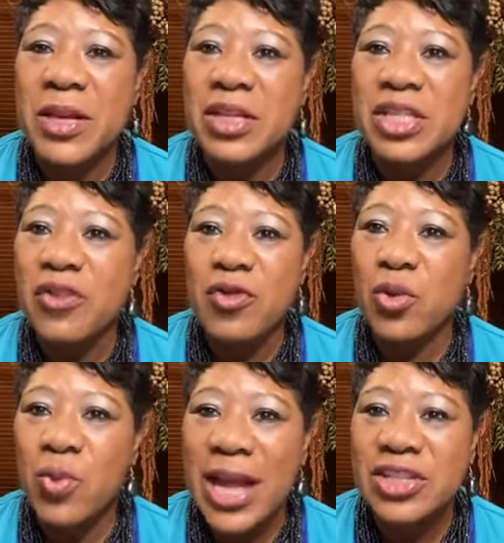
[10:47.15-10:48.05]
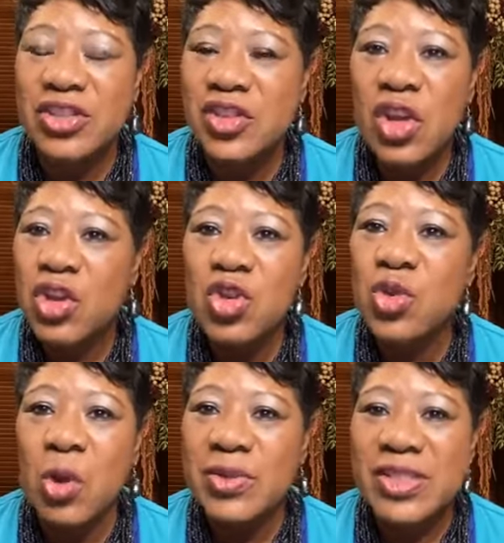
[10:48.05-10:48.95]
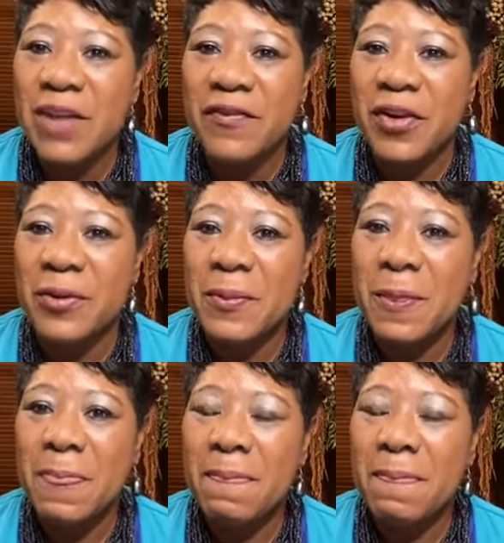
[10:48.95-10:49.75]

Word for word: because if you're righteous, you don't suffer.